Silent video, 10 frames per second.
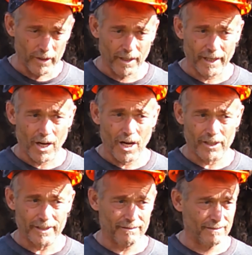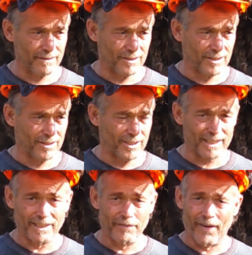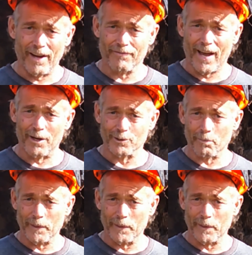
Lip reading: like 165,000